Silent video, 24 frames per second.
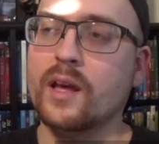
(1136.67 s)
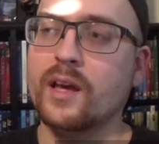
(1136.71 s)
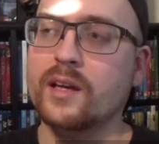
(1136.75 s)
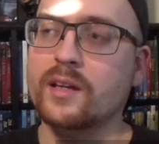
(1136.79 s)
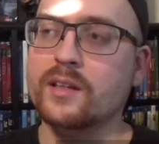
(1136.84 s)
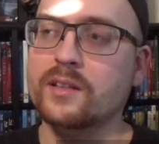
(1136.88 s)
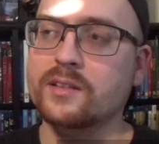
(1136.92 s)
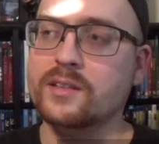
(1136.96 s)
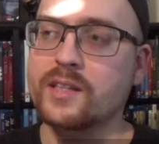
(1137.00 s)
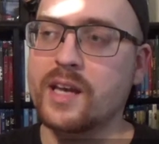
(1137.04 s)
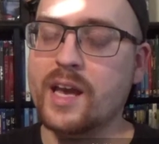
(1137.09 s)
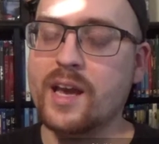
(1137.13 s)

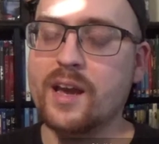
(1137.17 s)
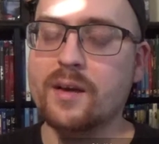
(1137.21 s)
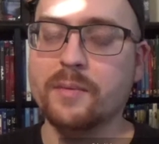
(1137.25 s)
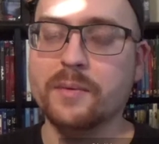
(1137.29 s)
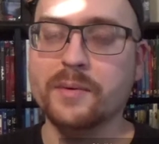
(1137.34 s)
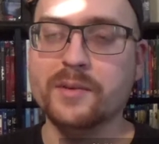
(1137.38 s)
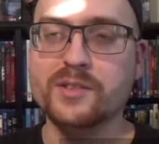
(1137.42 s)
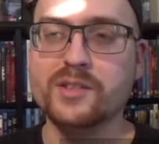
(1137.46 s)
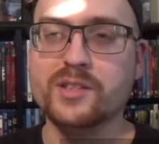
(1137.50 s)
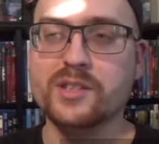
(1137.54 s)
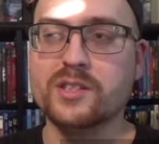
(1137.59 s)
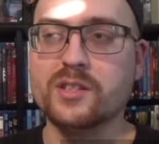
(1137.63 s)
And damn,
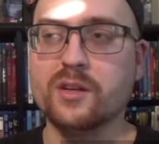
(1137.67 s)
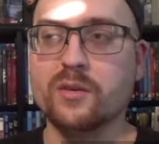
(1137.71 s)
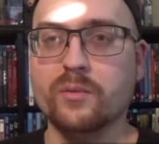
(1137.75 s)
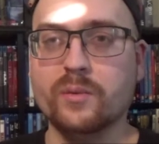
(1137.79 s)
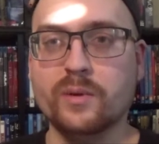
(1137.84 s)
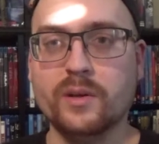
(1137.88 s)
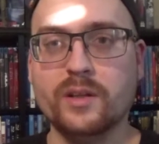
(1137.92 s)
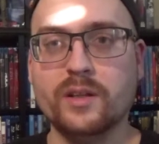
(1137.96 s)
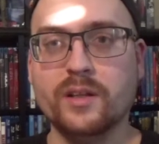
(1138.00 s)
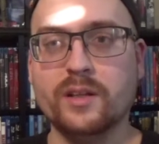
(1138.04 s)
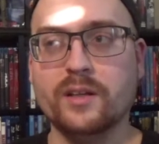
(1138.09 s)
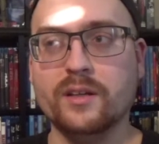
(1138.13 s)
it was just a
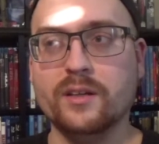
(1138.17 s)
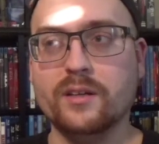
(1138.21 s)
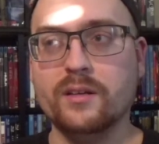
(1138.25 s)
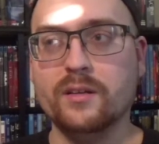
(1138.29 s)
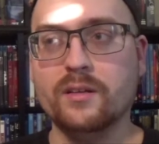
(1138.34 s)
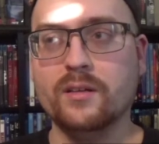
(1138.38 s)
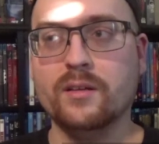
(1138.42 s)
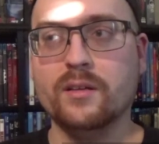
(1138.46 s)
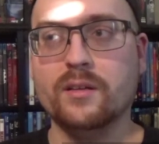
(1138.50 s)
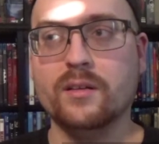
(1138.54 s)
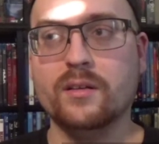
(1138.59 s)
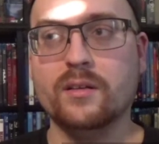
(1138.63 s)
really,
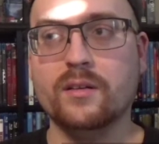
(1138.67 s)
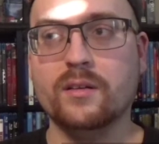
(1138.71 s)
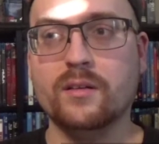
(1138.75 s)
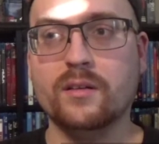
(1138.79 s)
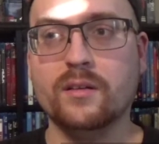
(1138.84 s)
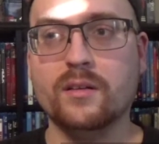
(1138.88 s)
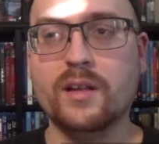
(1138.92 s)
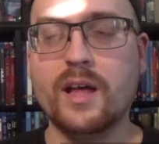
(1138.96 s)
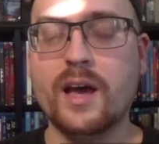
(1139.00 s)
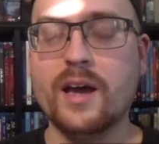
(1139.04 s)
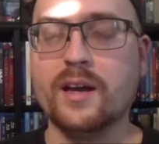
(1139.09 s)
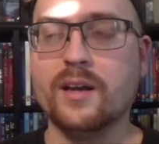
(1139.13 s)

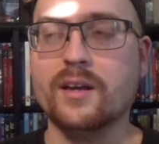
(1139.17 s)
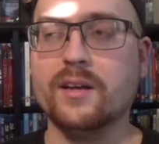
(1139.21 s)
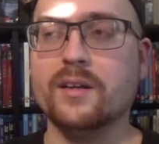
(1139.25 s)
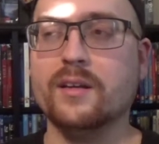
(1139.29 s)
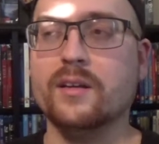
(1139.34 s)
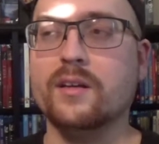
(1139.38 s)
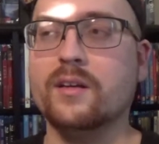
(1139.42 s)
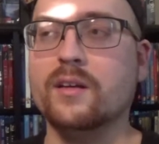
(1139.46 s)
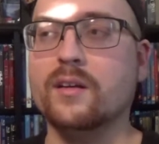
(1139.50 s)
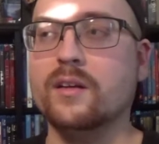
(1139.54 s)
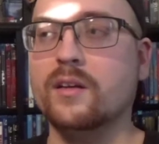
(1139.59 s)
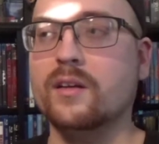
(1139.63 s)
like,
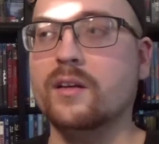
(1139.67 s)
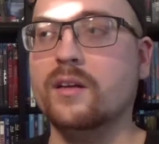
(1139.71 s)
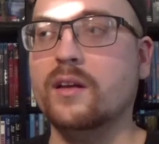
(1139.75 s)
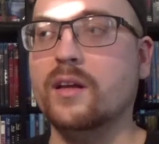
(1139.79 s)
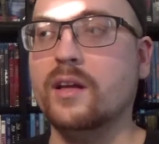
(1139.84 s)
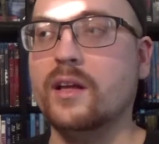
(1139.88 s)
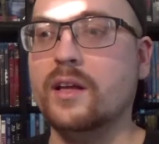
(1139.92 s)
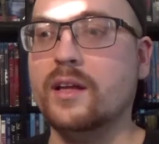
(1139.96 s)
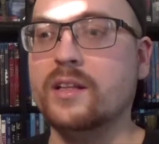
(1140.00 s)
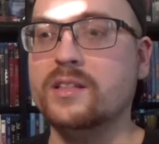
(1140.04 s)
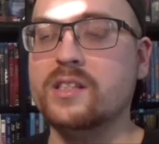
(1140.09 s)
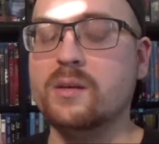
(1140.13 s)

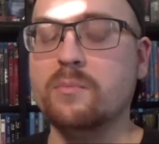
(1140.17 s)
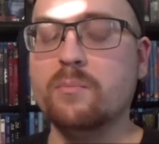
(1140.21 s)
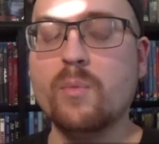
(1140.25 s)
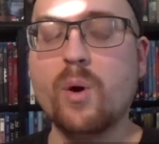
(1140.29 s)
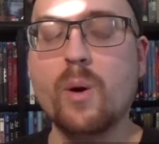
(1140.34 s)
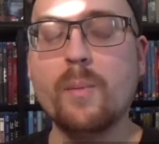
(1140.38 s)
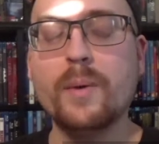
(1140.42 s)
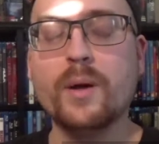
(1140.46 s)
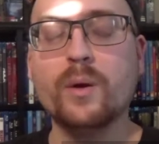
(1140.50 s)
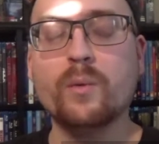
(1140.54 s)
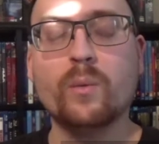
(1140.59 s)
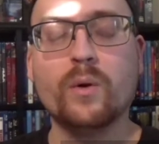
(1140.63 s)
it's a
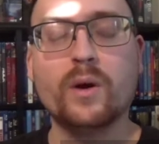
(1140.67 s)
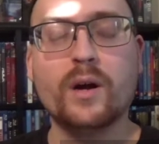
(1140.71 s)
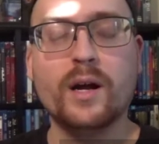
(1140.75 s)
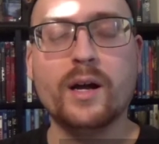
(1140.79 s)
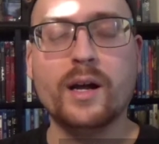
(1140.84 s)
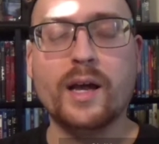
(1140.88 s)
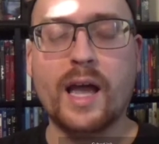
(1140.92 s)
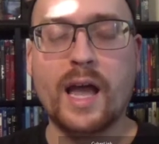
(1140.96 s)
moment where I